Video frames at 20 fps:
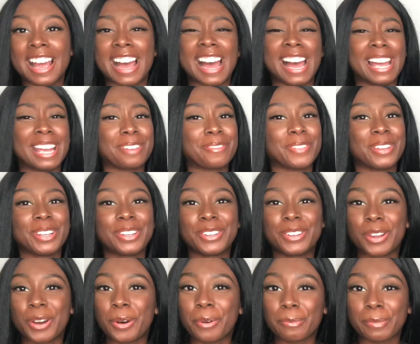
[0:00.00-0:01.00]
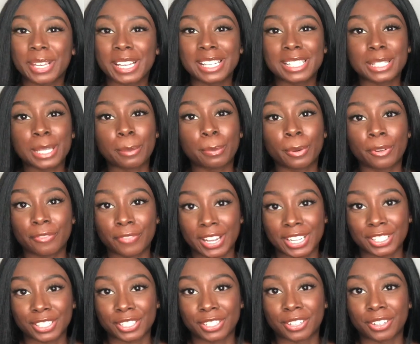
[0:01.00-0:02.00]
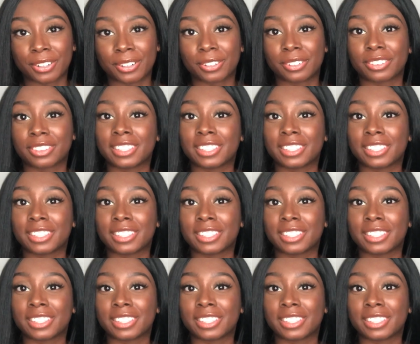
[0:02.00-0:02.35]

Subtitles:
I am in no means a professional.